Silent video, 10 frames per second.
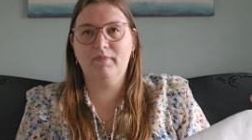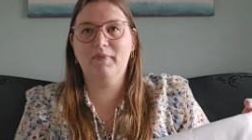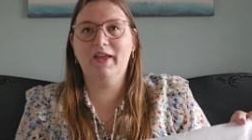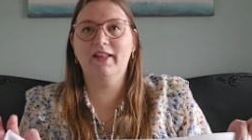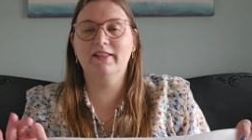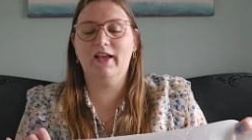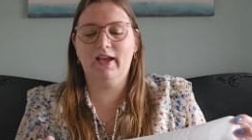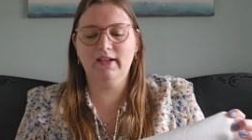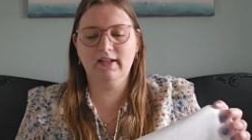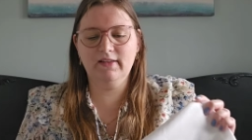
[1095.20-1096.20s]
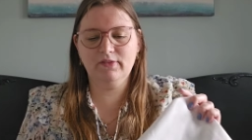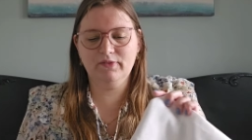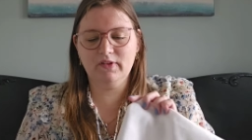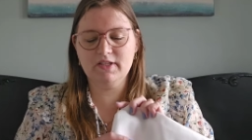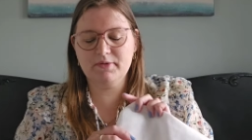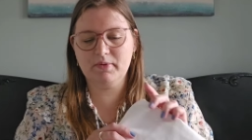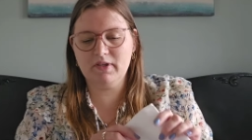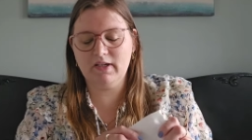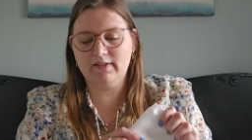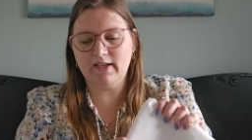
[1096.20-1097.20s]
And I did on this
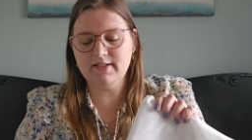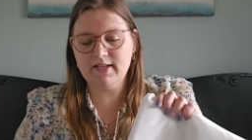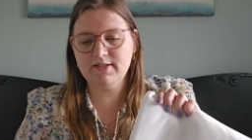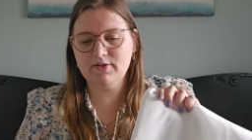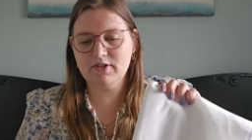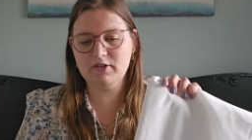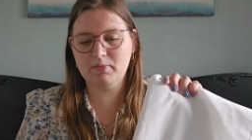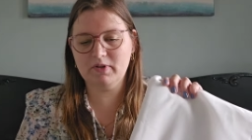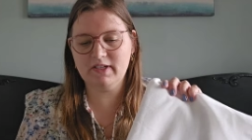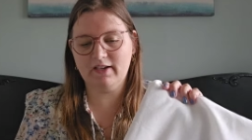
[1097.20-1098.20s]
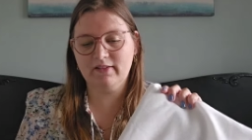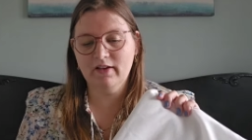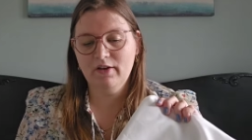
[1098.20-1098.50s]
project, I stitched on this project